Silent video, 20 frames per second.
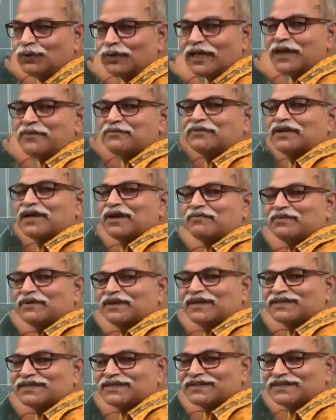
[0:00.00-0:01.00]
lambda
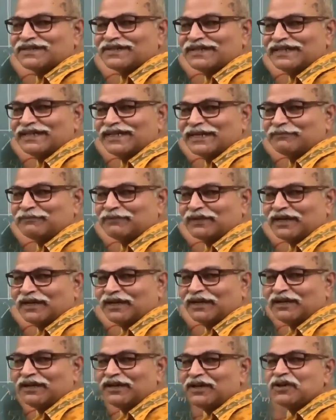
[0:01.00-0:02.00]
plus d
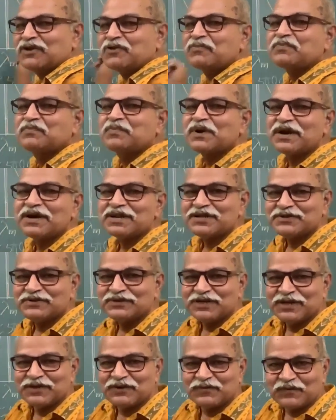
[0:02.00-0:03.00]
lambda per
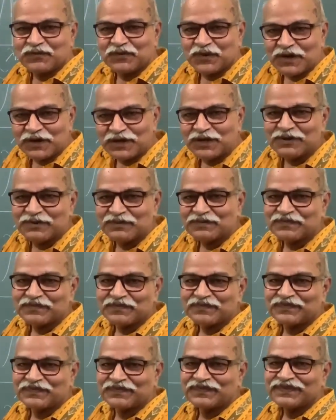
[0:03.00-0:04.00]
unit
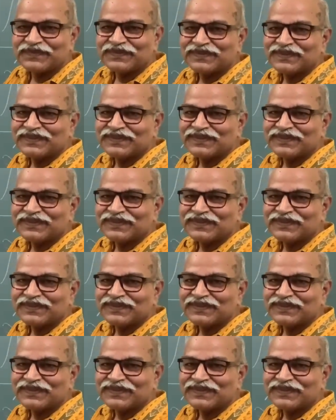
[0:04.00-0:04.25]
volume,